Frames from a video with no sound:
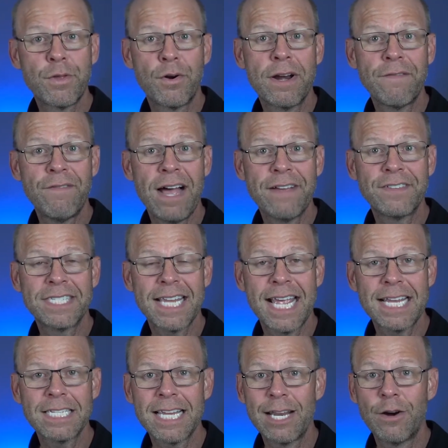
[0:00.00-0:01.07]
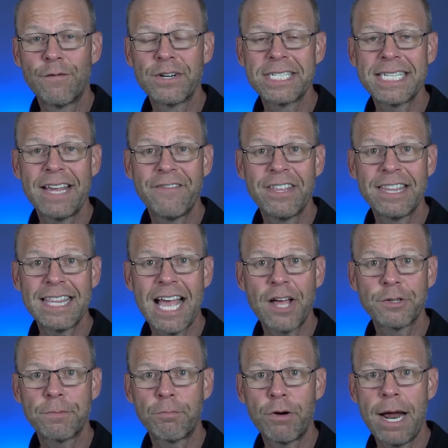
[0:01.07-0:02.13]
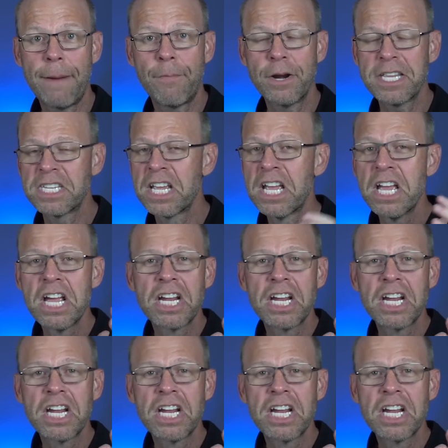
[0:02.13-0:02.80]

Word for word: 35 states and over 7,000 properties.